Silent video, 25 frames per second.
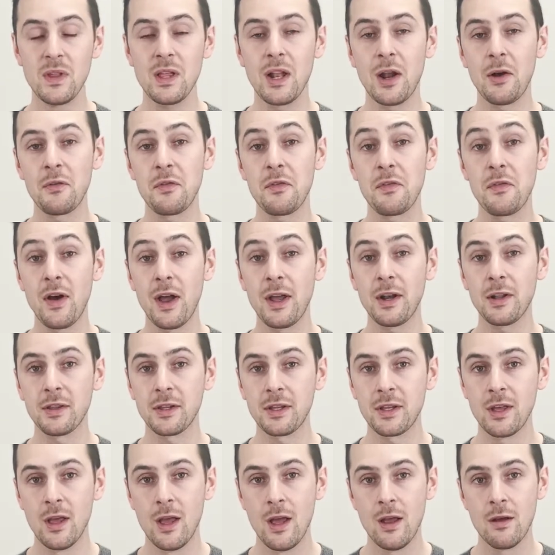Now,
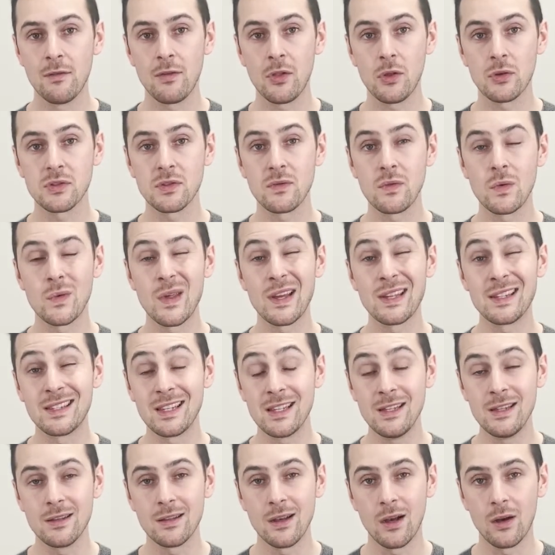finally, for those of you that
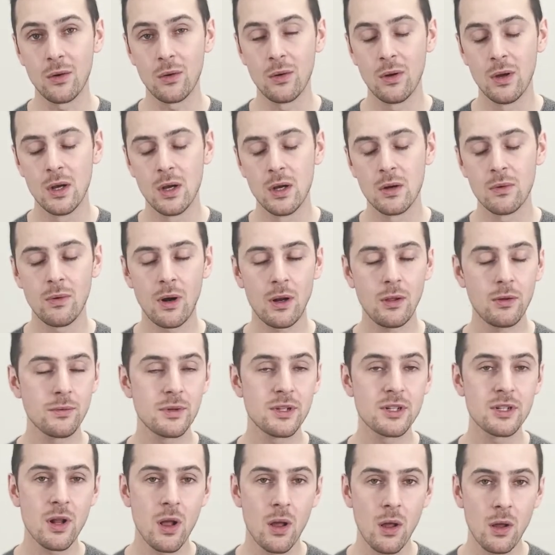didn't know, Waterloo
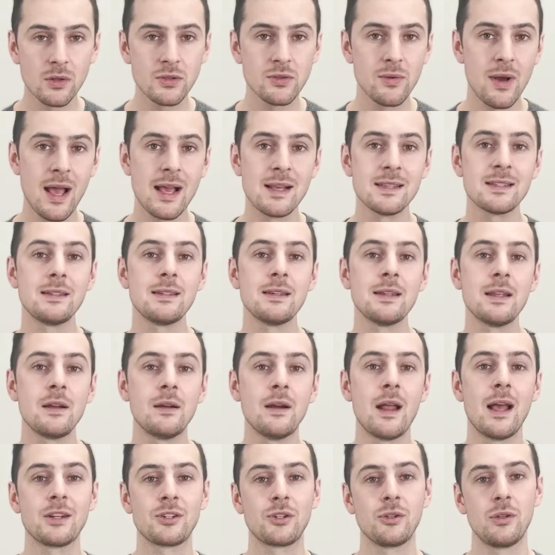Region also has an
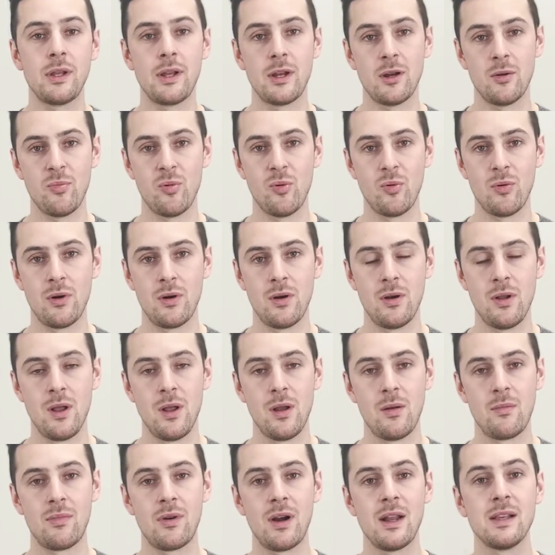international airport.
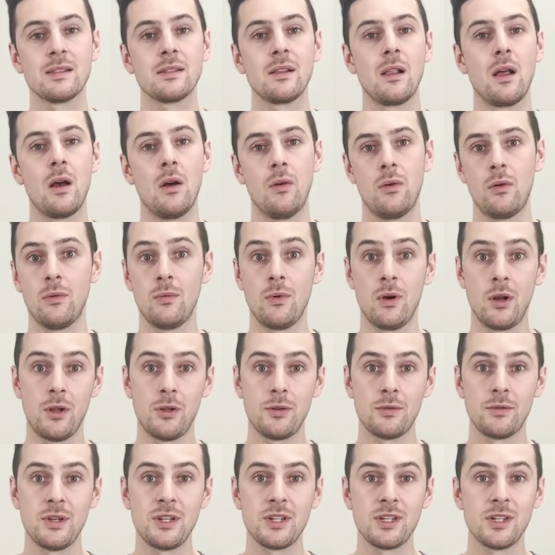Breslau or
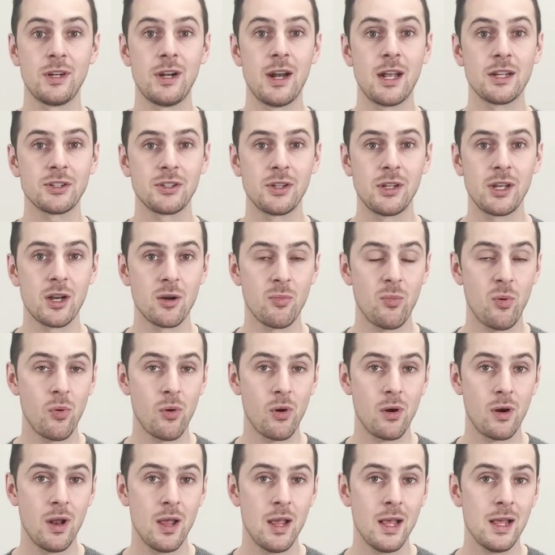Waterloo Region International
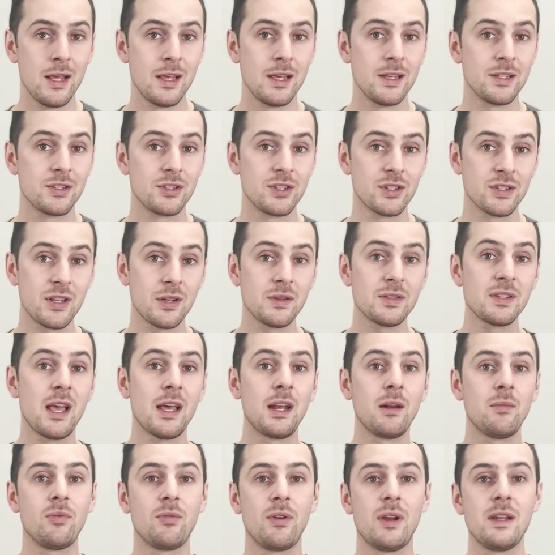Airport is just
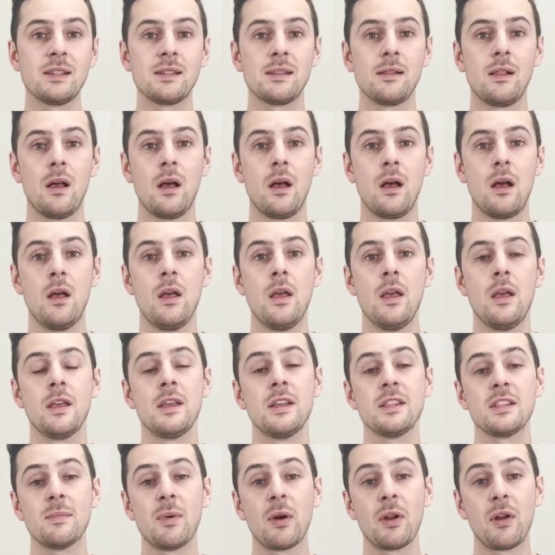outside of Breslau.
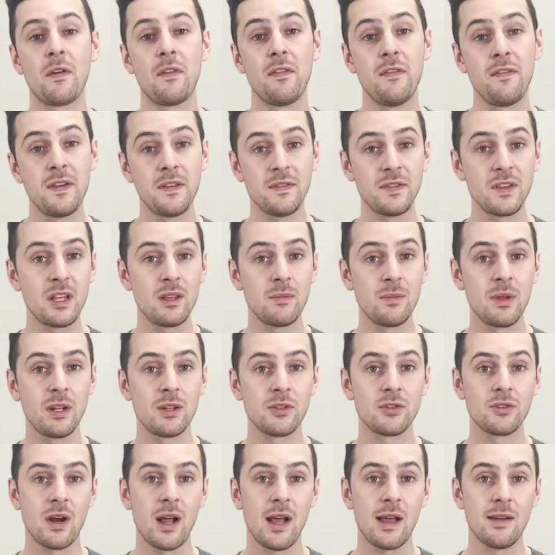It's about a 15
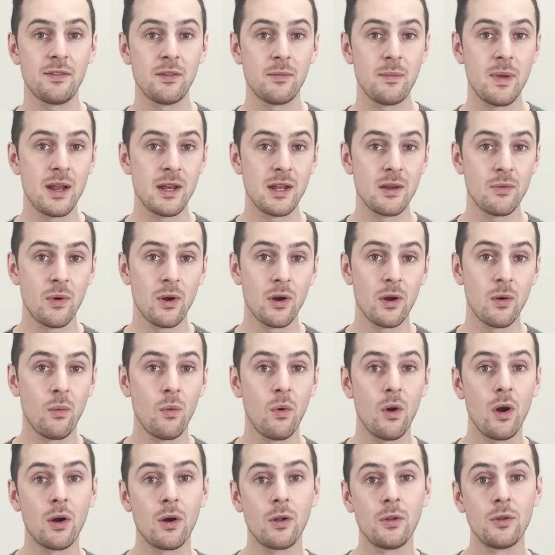minute drive from anywhere in
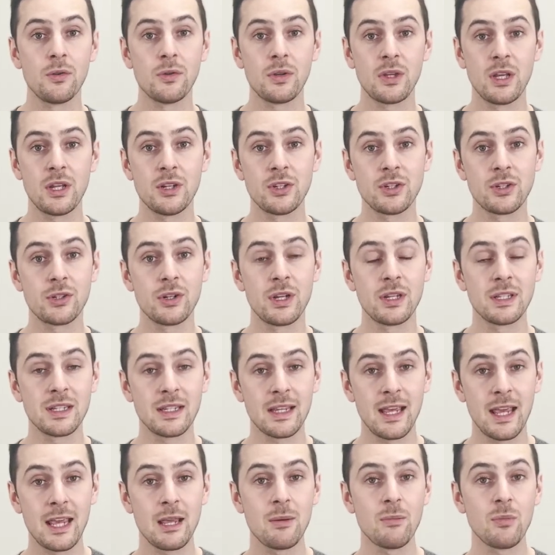Waterloo, Kitchener, and
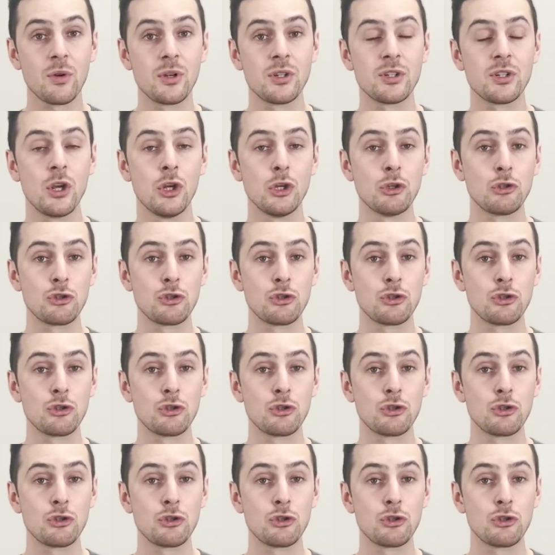Cambridge.